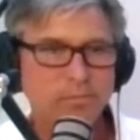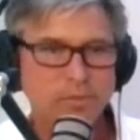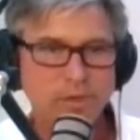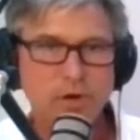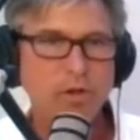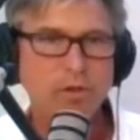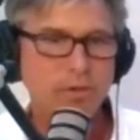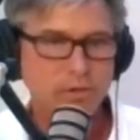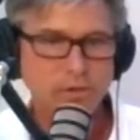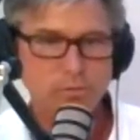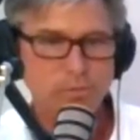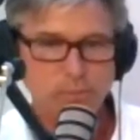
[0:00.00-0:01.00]
then all
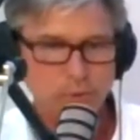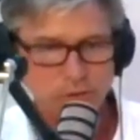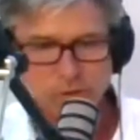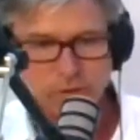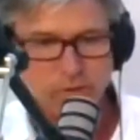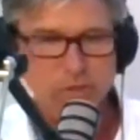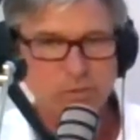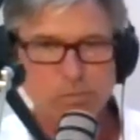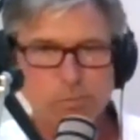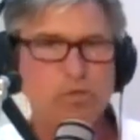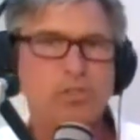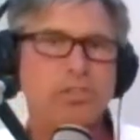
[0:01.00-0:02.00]
those they're just
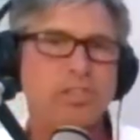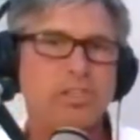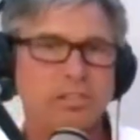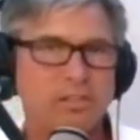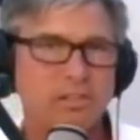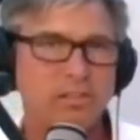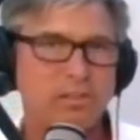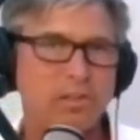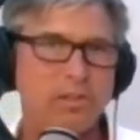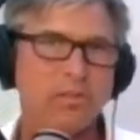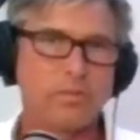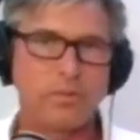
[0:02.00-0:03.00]
pushed in
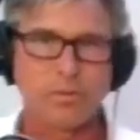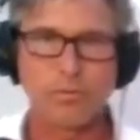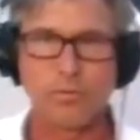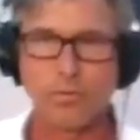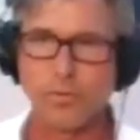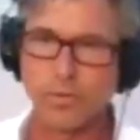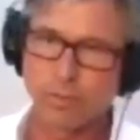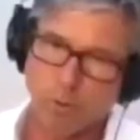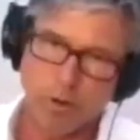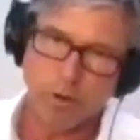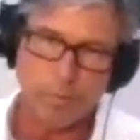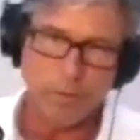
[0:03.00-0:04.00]
the
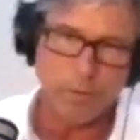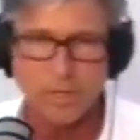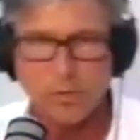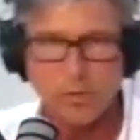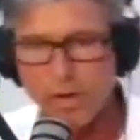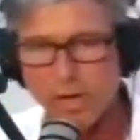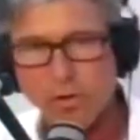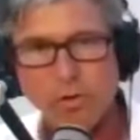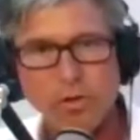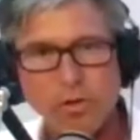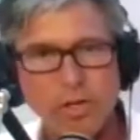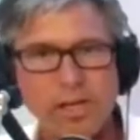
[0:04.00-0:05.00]
square peg in the round
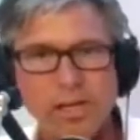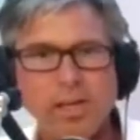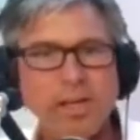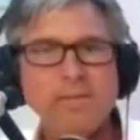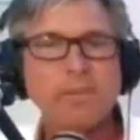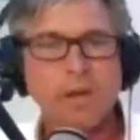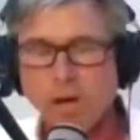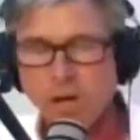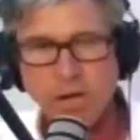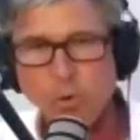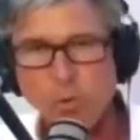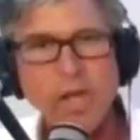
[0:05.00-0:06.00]
hole, and
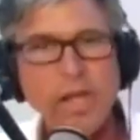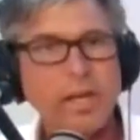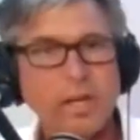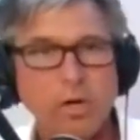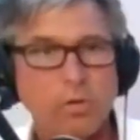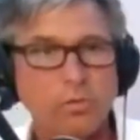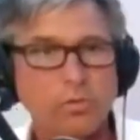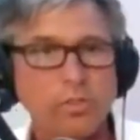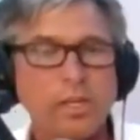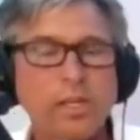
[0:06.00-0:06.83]
away it goes.